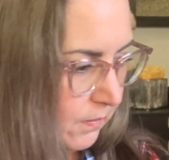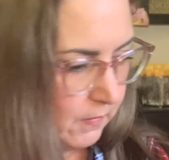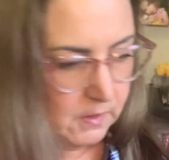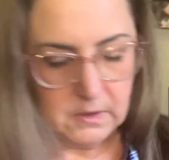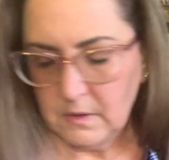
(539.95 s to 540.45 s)

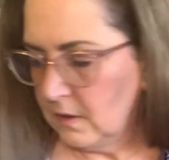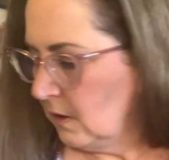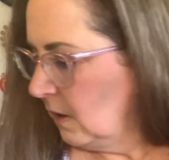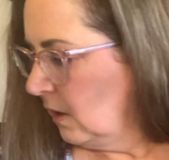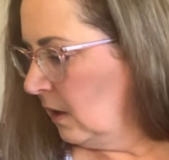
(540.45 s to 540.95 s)

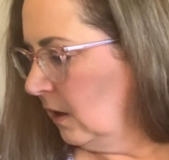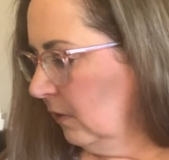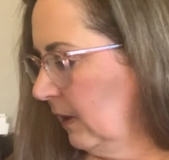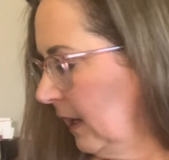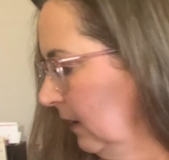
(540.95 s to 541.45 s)

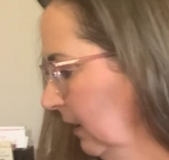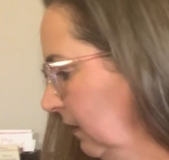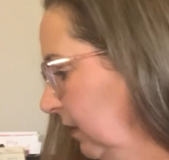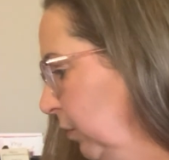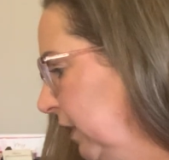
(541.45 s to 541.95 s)
All right, let's
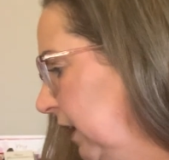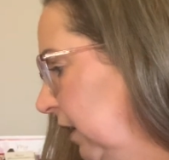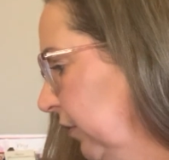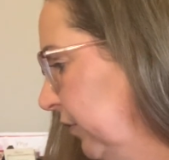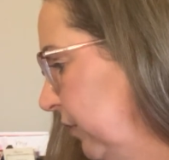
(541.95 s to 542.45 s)
see what
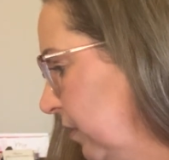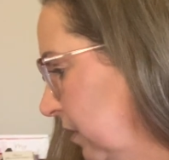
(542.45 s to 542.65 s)
else